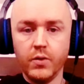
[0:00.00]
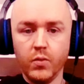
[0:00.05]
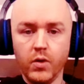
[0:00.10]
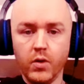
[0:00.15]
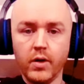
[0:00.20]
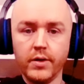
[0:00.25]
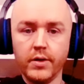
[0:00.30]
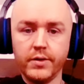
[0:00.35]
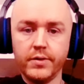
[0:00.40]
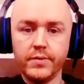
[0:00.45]

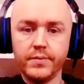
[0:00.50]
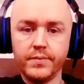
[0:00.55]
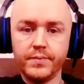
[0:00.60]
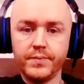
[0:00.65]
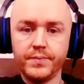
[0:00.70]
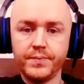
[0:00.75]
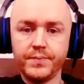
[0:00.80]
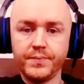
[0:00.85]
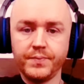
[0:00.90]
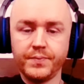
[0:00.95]
want?
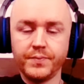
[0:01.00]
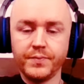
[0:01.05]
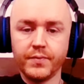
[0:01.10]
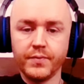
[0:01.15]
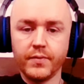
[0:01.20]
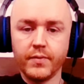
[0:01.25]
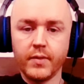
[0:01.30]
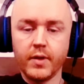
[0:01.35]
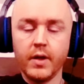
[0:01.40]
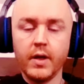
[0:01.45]

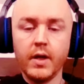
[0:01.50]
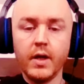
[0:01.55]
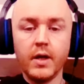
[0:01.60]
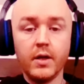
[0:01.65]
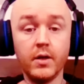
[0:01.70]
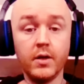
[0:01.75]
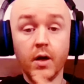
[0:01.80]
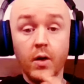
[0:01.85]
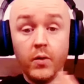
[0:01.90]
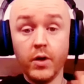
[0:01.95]

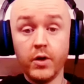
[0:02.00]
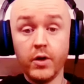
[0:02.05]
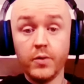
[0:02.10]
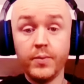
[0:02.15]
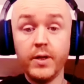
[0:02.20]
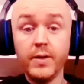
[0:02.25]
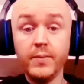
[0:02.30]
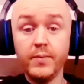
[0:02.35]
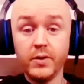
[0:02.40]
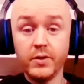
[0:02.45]
Not what other
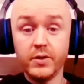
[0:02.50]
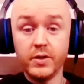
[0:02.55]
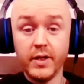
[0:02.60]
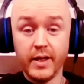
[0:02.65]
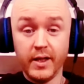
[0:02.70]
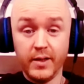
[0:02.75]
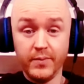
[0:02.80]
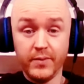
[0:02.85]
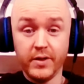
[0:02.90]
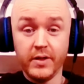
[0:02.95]
people
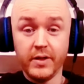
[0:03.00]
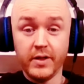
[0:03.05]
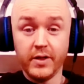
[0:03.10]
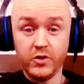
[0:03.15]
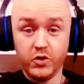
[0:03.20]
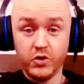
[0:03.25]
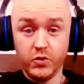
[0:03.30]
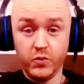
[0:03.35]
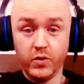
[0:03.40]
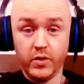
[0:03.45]
tell me
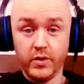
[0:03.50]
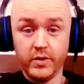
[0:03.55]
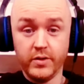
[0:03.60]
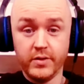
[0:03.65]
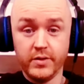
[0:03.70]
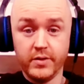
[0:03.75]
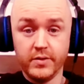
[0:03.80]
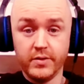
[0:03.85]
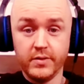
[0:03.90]
I should want,